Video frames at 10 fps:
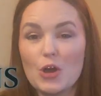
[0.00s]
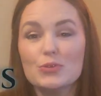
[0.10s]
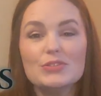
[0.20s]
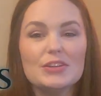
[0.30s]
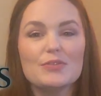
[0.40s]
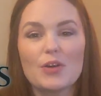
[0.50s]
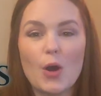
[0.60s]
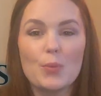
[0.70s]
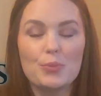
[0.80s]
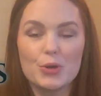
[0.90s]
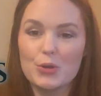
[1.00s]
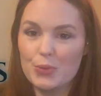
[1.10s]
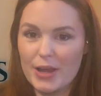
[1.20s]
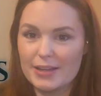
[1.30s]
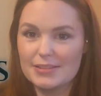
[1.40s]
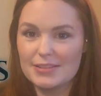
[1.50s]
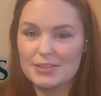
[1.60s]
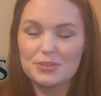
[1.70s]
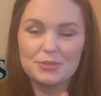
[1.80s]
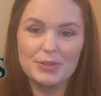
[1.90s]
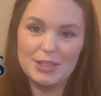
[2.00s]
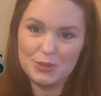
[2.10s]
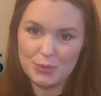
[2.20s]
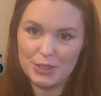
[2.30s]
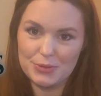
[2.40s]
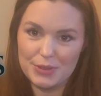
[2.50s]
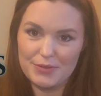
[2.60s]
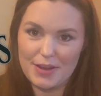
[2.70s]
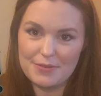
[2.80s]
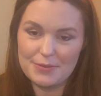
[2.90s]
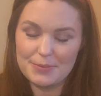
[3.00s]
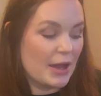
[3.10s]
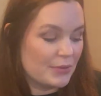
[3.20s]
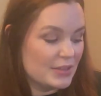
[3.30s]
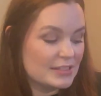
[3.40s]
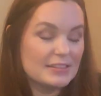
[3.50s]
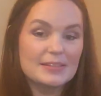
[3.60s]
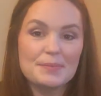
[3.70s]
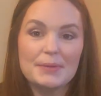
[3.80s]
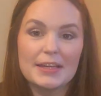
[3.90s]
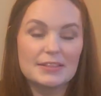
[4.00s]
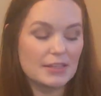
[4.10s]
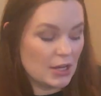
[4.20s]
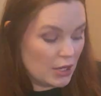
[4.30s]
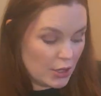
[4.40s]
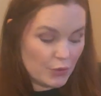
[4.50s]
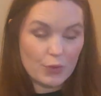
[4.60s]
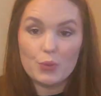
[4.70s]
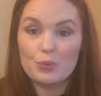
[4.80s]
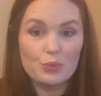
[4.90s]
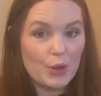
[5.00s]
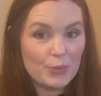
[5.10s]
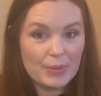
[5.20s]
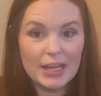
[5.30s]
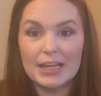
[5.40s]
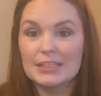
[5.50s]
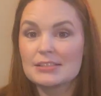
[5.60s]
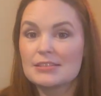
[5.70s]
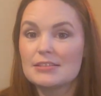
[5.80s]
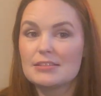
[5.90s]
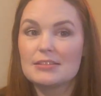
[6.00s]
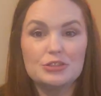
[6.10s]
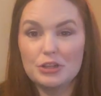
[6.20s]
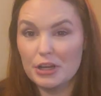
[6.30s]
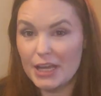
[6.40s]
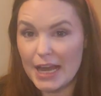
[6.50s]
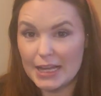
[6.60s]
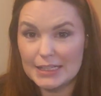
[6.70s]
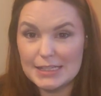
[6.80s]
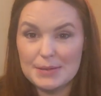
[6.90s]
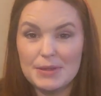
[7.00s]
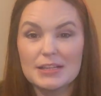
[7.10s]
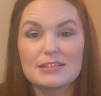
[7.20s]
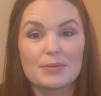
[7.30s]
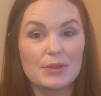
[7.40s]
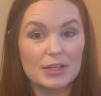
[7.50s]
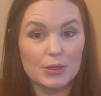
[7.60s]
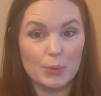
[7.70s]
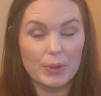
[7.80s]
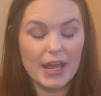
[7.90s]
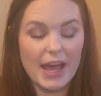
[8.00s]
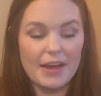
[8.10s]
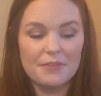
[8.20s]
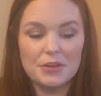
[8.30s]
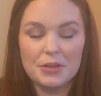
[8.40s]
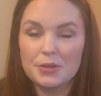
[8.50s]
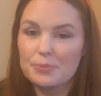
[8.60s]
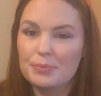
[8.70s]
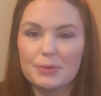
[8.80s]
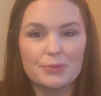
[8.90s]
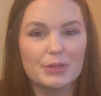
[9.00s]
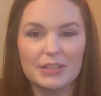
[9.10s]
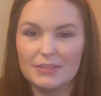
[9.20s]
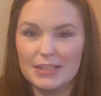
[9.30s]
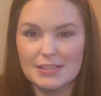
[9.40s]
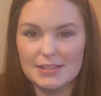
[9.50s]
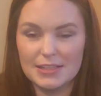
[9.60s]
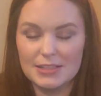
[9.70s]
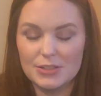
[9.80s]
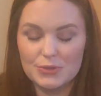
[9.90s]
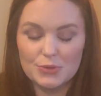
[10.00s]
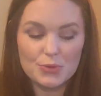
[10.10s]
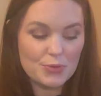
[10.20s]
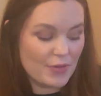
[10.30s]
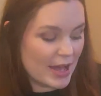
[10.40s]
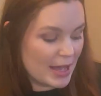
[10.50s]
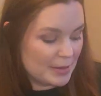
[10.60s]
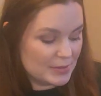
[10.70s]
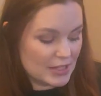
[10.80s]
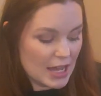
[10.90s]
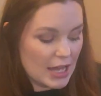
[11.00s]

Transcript: cozy fall book recs to read in 2025. Now, this is a mix of romance, dark academia, something a little bit heavier, but really leans into those school vibes,